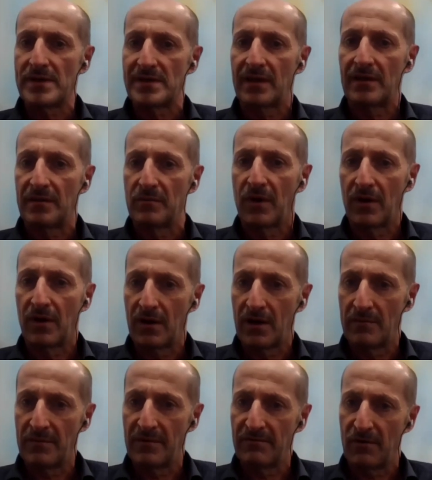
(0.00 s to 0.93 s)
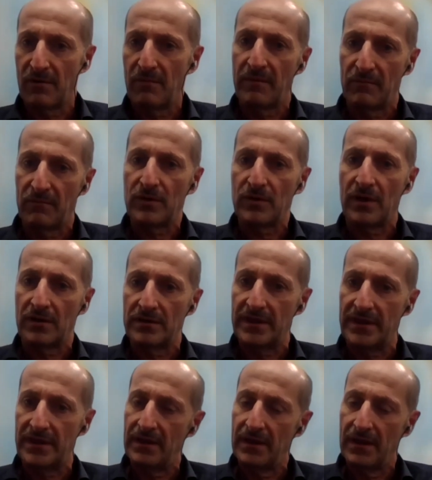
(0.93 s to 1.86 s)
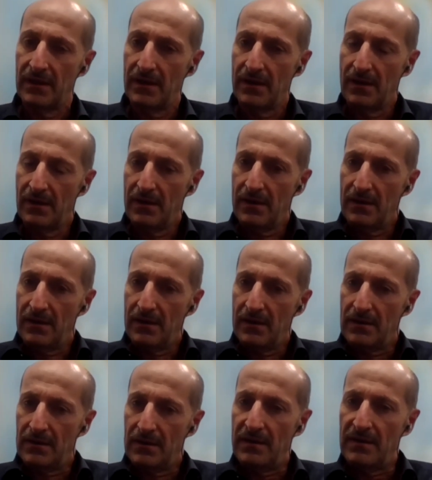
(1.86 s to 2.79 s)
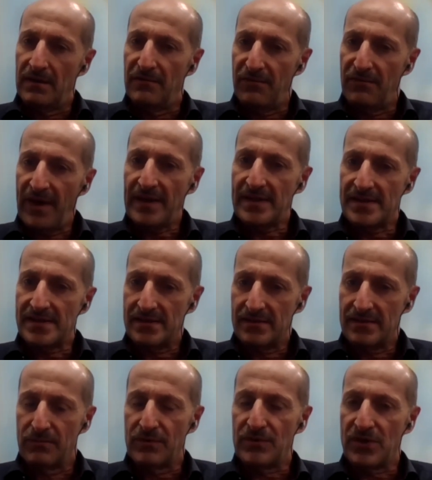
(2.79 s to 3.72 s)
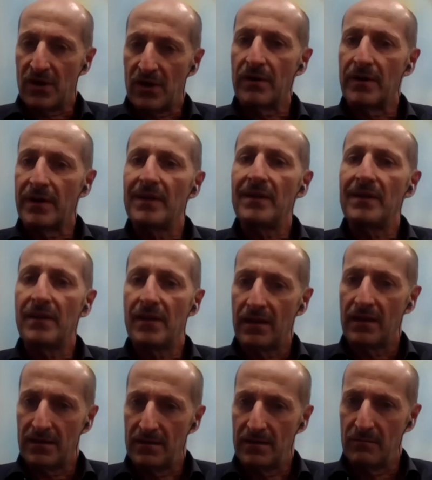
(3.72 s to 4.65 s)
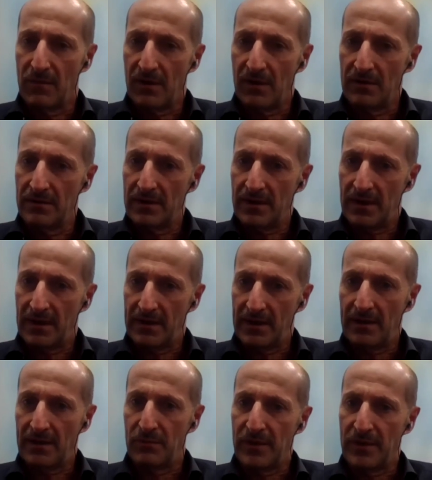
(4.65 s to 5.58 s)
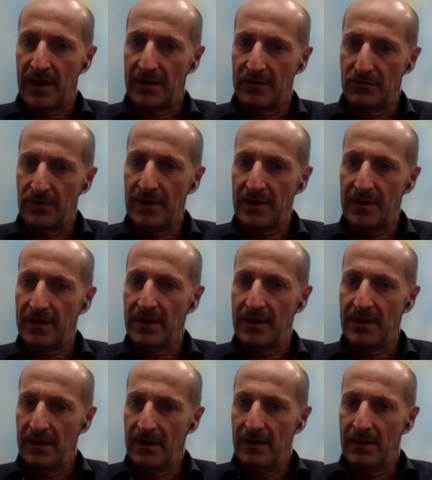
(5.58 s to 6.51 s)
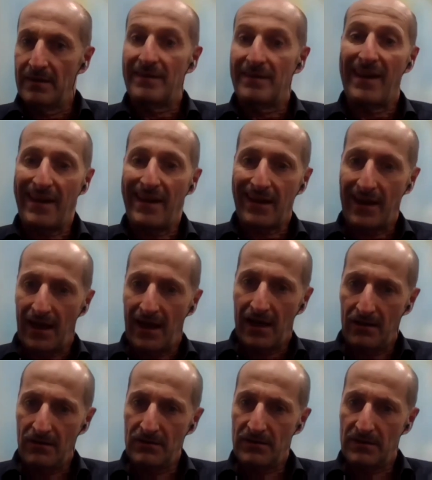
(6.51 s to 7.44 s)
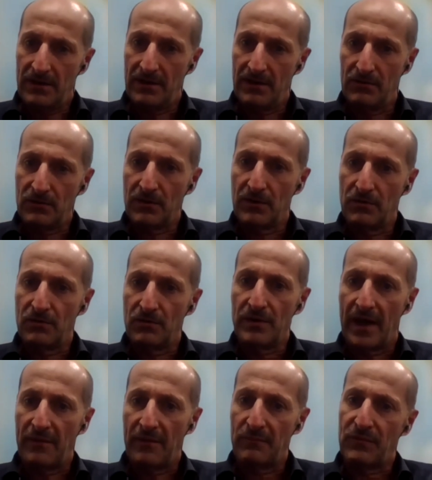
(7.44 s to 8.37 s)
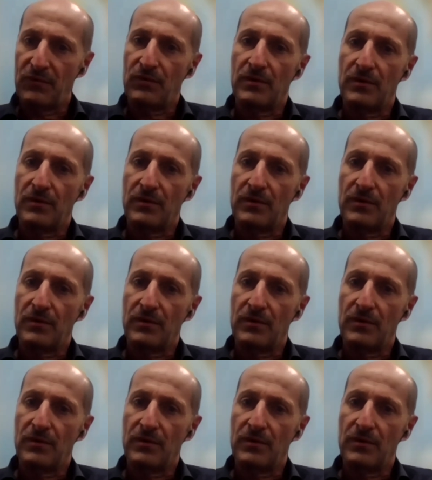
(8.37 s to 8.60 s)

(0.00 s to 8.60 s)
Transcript: that demand coming from, and what are the effects which are in that demand, and that we can really take out in order to come to a